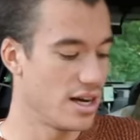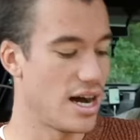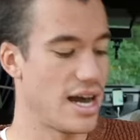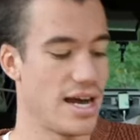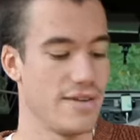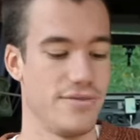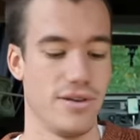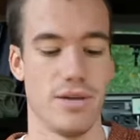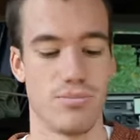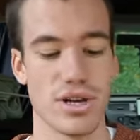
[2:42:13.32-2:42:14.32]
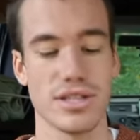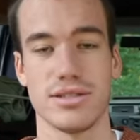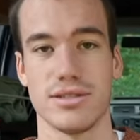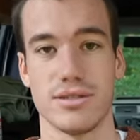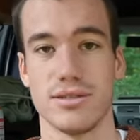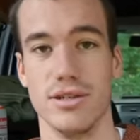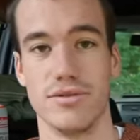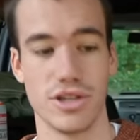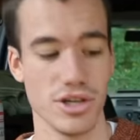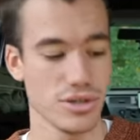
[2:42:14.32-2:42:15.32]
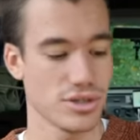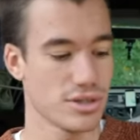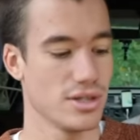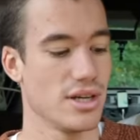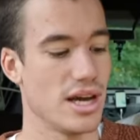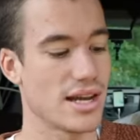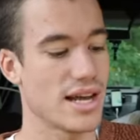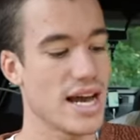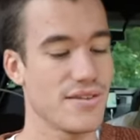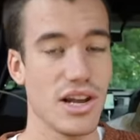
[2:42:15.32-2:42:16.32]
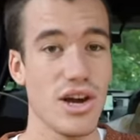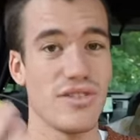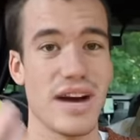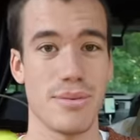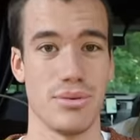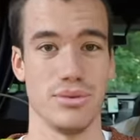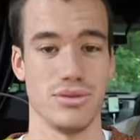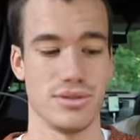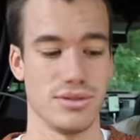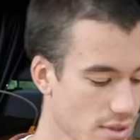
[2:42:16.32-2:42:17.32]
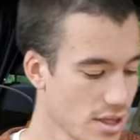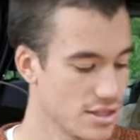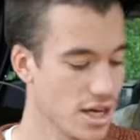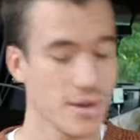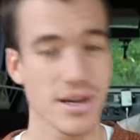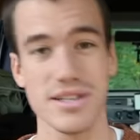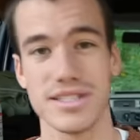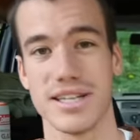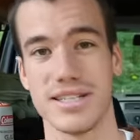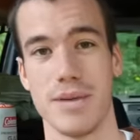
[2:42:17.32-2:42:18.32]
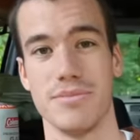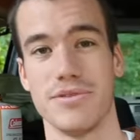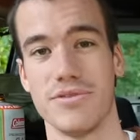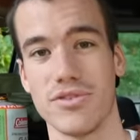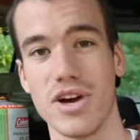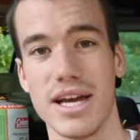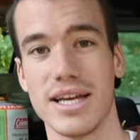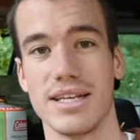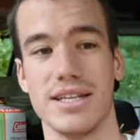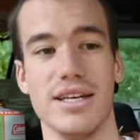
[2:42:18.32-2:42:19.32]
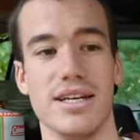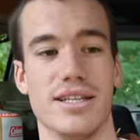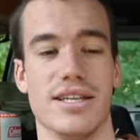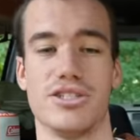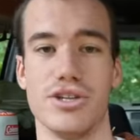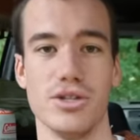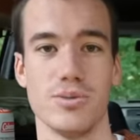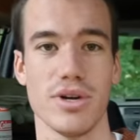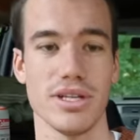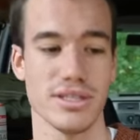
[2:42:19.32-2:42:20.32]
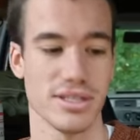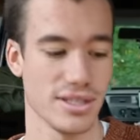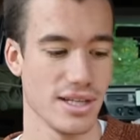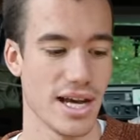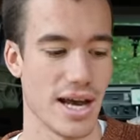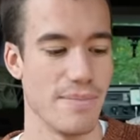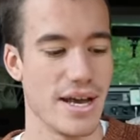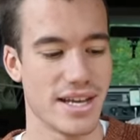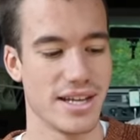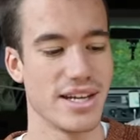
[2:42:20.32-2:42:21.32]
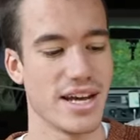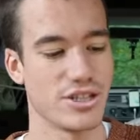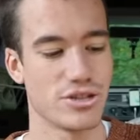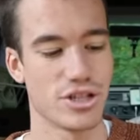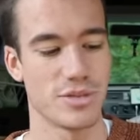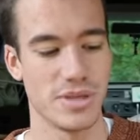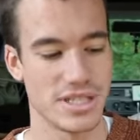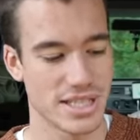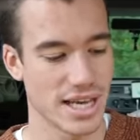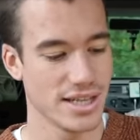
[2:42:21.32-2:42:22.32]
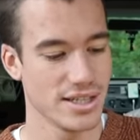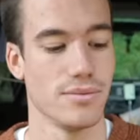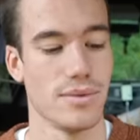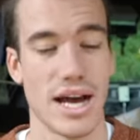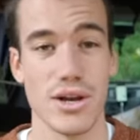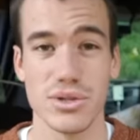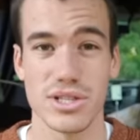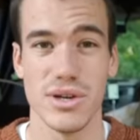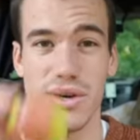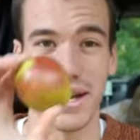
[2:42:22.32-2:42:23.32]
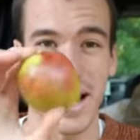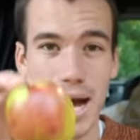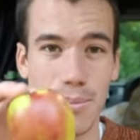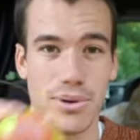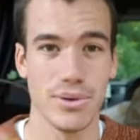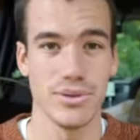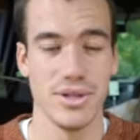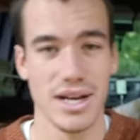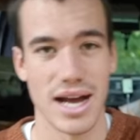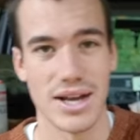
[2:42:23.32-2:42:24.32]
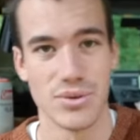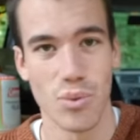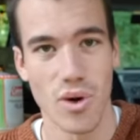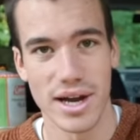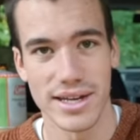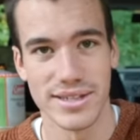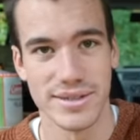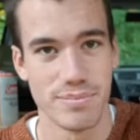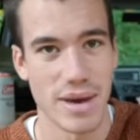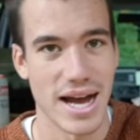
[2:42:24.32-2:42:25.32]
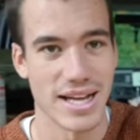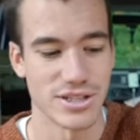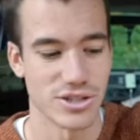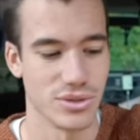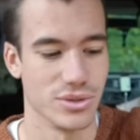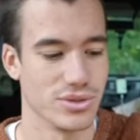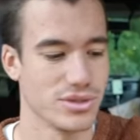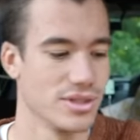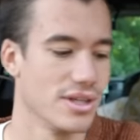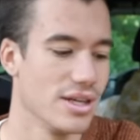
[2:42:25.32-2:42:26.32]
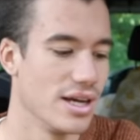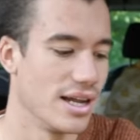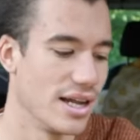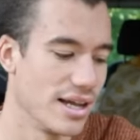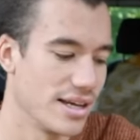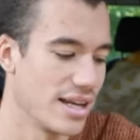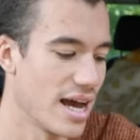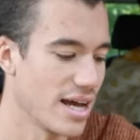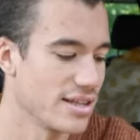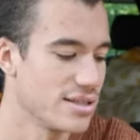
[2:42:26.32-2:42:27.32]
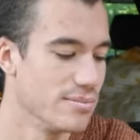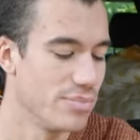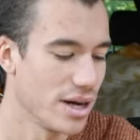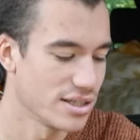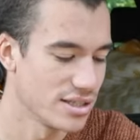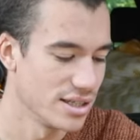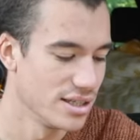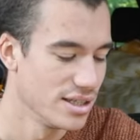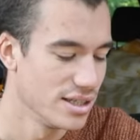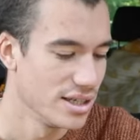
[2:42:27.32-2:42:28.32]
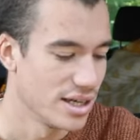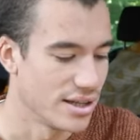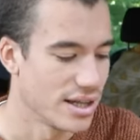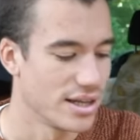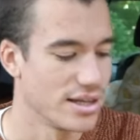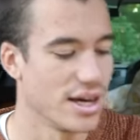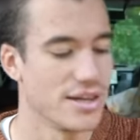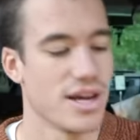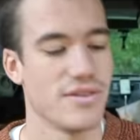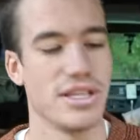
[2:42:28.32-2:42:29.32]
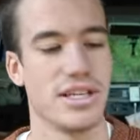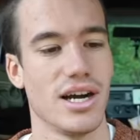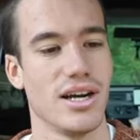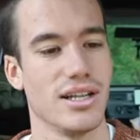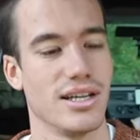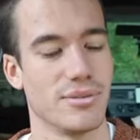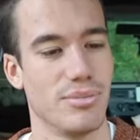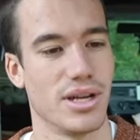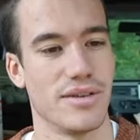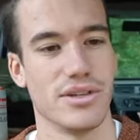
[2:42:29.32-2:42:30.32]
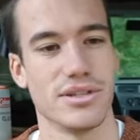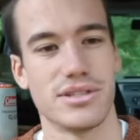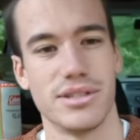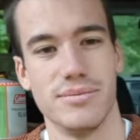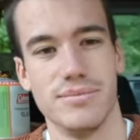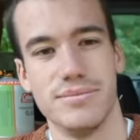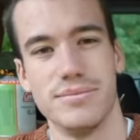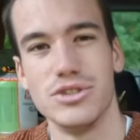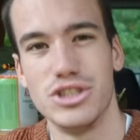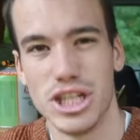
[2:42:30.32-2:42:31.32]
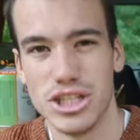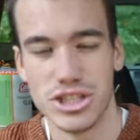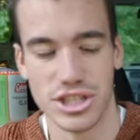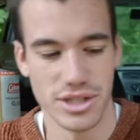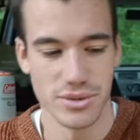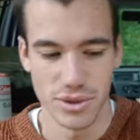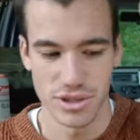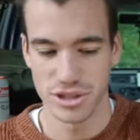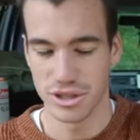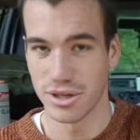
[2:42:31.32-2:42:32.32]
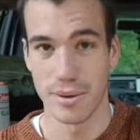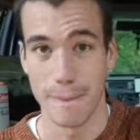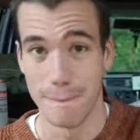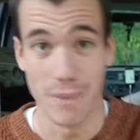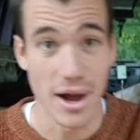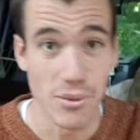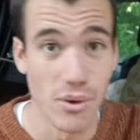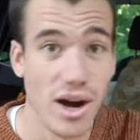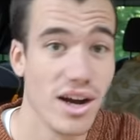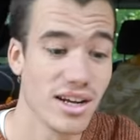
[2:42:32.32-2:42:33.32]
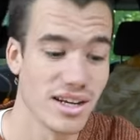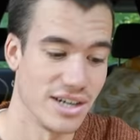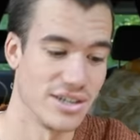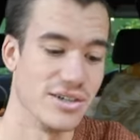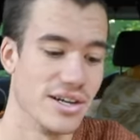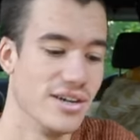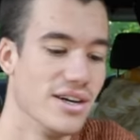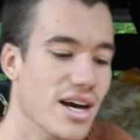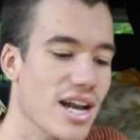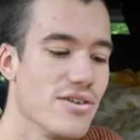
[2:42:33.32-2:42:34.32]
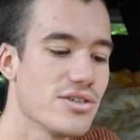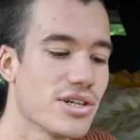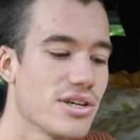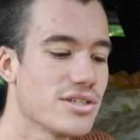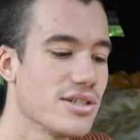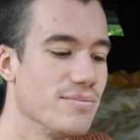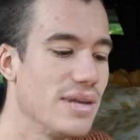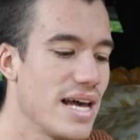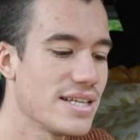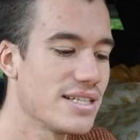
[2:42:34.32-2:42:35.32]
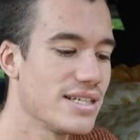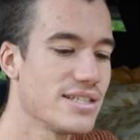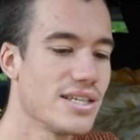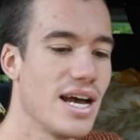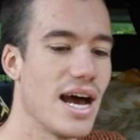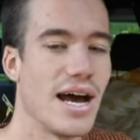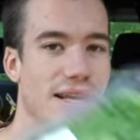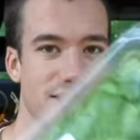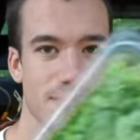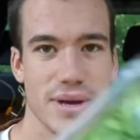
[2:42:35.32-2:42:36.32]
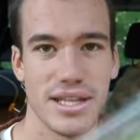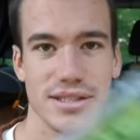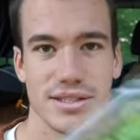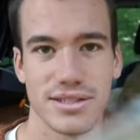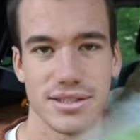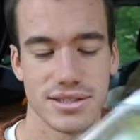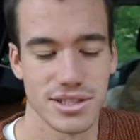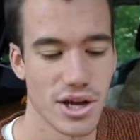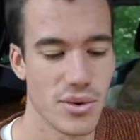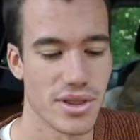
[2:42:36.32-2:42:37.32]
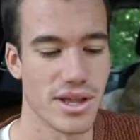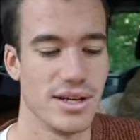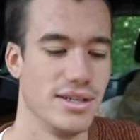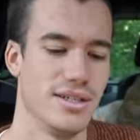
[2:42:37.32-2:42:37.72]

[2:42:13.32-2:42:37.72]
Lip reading: I have a breast of goose and I have a load of apples. So I'm going to attempt frying this goose breast and making a nice crispy skin, and also an apple and wine pan sauce. And then I can add some butter. And then I don't have any garlic, but I've got some ginger, which might work, I don't know. And I've also got some lettuce and mint to go with it.